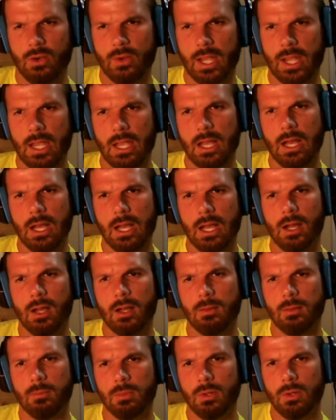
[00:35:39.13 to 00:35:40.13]
Okay,
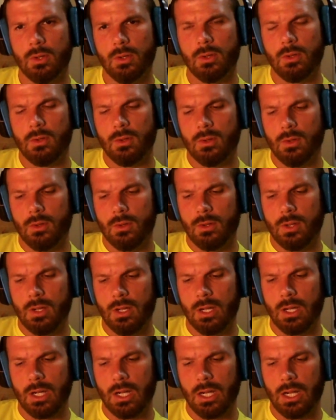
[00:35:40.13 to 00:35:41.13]

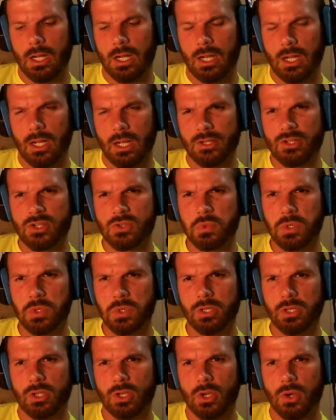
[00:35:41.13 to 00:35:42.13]
I just
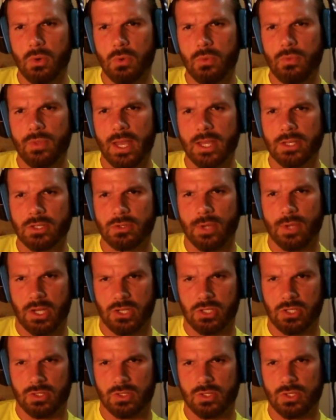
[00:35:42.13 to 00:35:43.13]
wouldn't go that
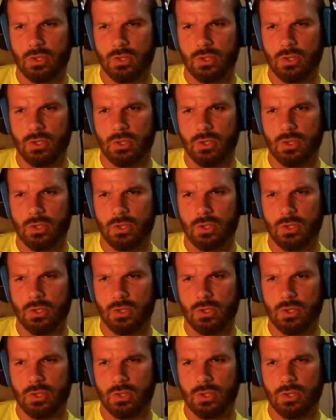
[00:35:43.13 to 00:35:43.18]
direction.